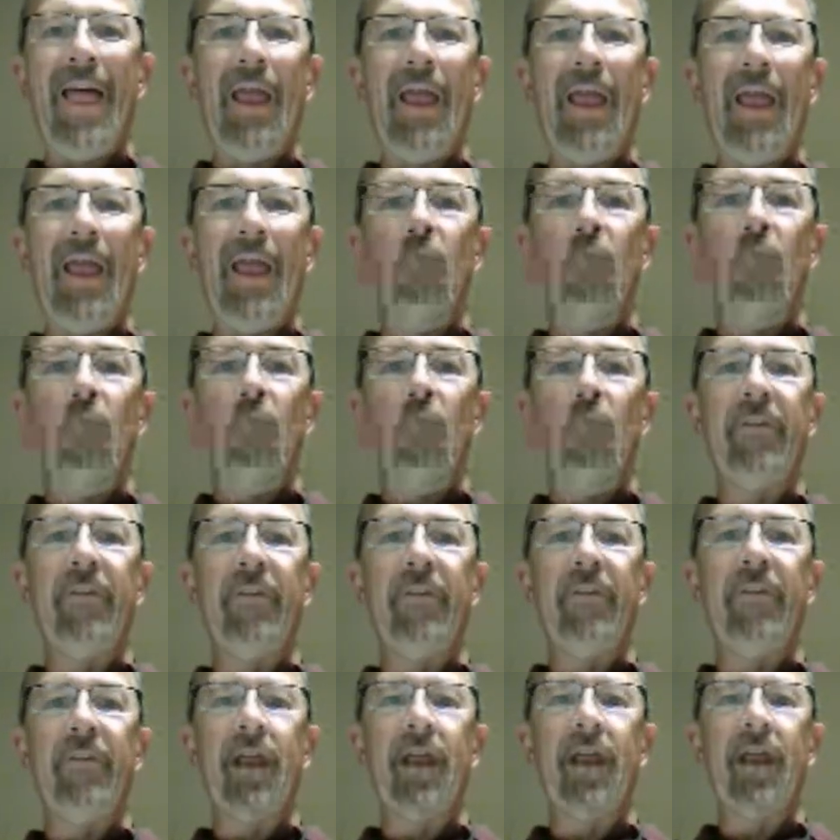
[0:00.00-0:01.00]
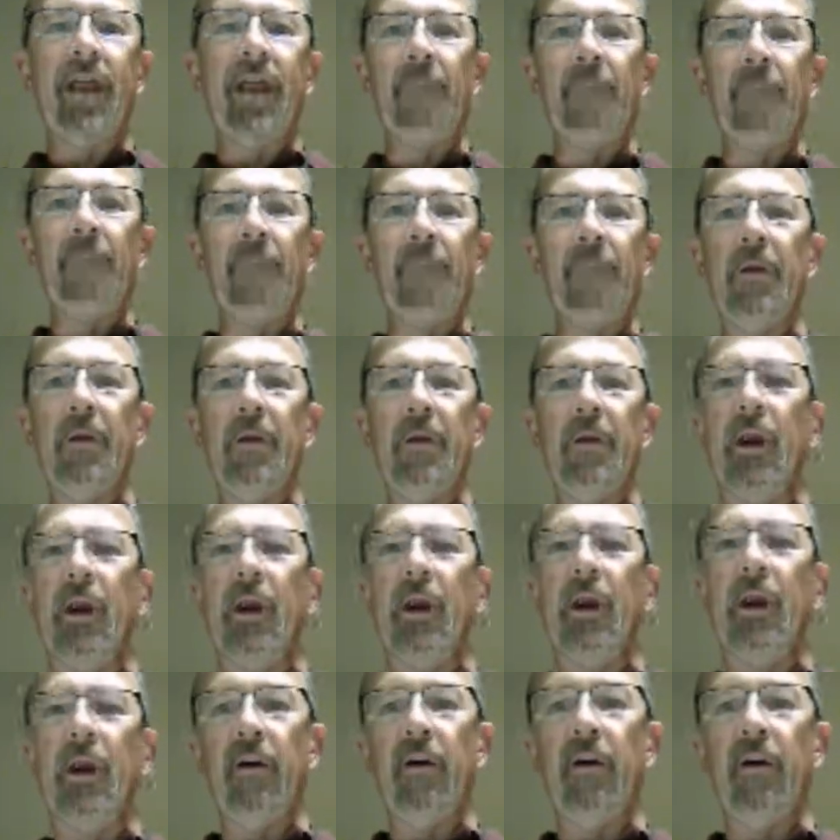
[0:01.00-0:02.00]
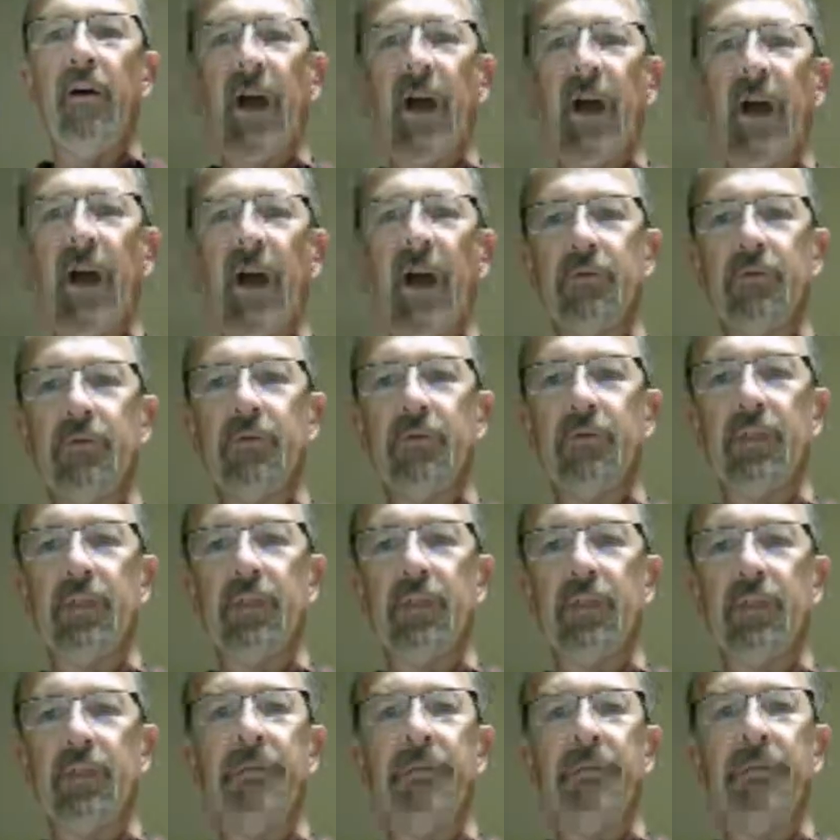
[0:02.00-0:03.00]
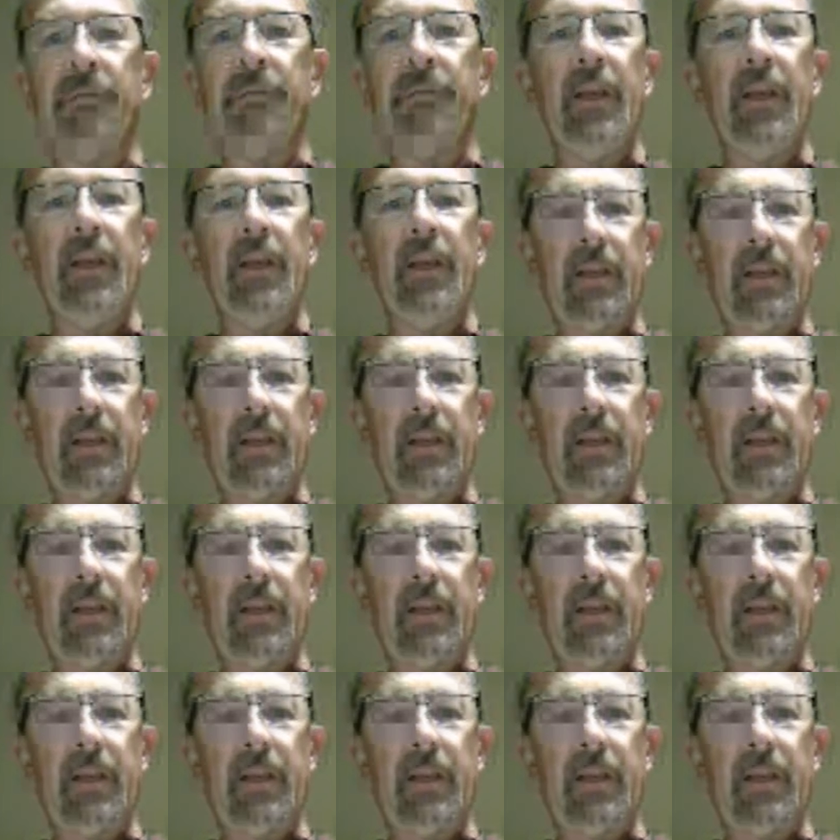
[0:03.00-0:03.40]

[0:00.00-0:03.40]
We've had a couple people on our advisory committee